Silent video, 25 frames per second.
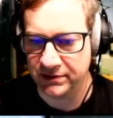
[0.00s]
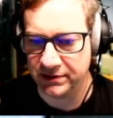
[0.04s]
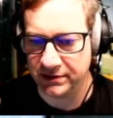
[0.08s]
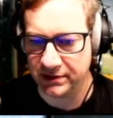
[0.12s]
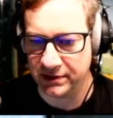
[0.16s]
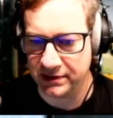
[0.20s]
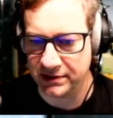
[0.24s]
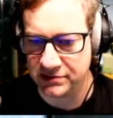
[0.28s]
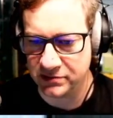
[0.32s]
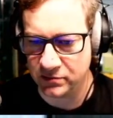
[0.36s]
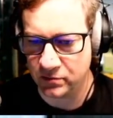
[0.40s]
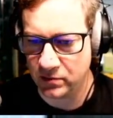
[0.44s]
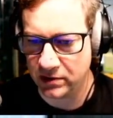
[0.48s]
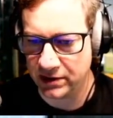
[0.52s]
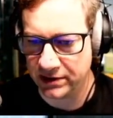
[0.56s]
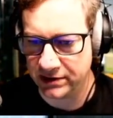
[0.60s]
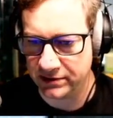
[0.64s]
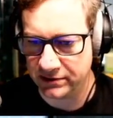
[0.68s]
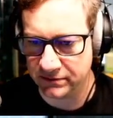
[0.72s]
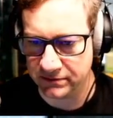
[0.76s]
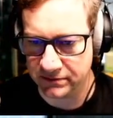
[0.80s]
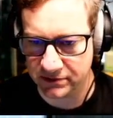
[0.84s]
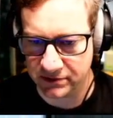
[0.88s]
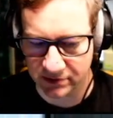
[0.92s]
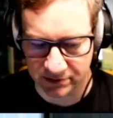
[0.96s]
as a way
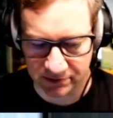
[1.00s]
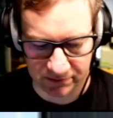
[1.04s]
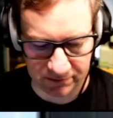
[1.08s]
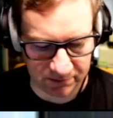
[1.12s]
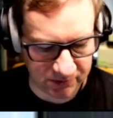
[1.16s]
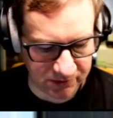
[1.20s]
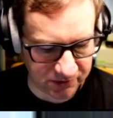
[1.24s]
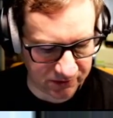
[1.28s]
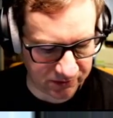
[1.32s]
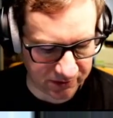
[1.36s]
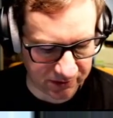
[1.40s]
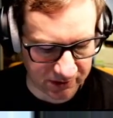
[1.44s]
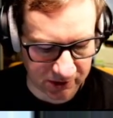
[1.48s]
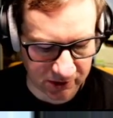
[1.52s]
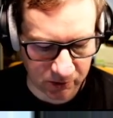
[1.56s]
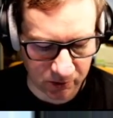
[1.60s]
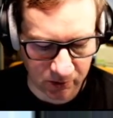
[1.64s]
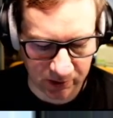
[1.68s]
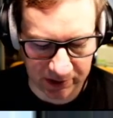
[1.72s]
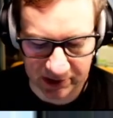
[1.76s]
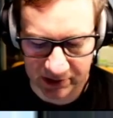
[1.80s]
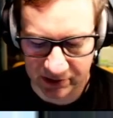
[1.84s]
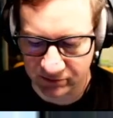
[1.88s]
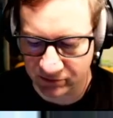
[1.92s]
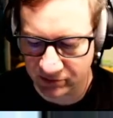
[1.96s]
of kind of doing a
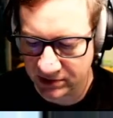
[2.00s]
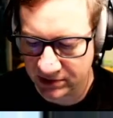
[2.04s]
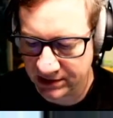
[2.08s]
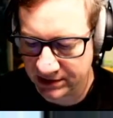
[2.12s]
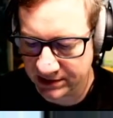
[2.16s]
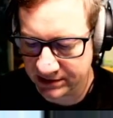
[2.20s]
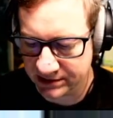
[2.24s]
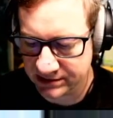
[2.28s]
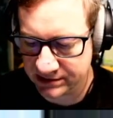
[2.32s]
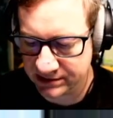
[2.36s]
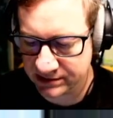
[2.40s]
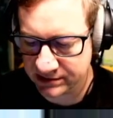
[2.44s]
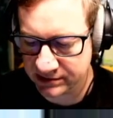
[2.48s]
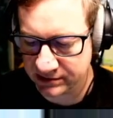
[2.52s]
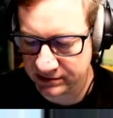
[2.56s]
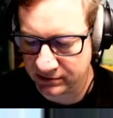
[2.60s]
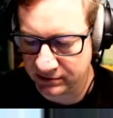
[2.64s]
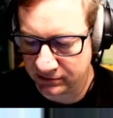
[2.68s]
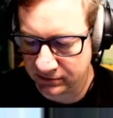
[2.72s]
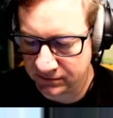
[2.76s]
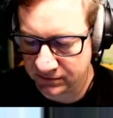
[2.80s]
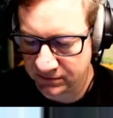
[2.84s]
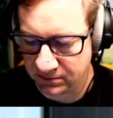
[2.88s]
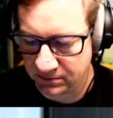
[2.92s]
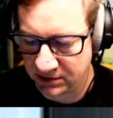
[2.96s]
quick release
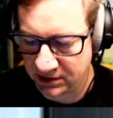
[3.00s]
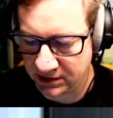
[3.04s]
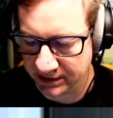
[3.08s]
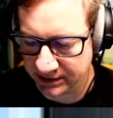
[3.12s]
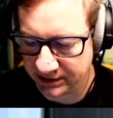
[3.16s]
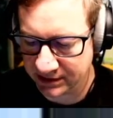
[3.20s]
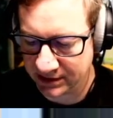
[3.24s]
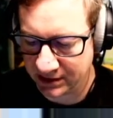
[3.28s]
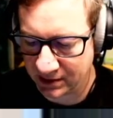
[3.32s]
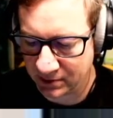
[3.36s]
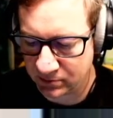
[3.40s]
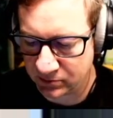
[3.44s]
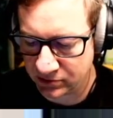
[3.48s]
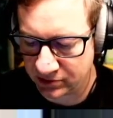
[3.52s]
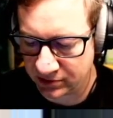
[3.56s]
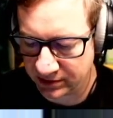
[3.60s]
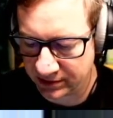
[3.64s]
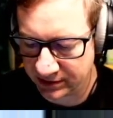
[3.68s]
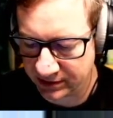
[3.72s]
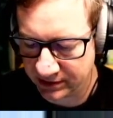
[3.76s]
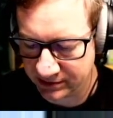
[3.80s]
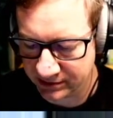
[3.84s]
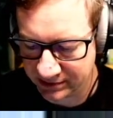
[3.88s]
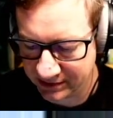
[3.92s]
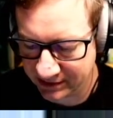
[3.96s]
of my camera
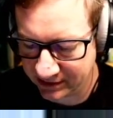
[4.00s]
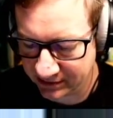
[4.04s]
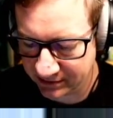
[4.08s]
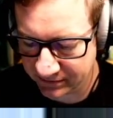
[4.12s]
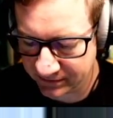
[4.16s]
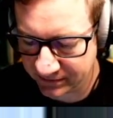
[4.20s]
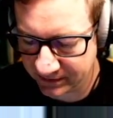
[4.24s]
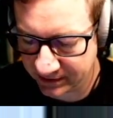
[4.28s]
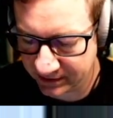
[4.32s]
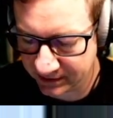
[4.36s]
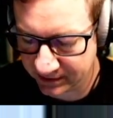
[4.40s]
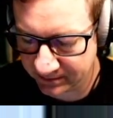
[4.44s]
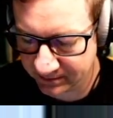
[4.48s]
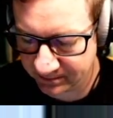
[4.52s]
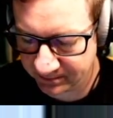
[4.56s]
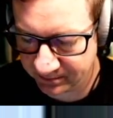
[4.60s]
in and out of here.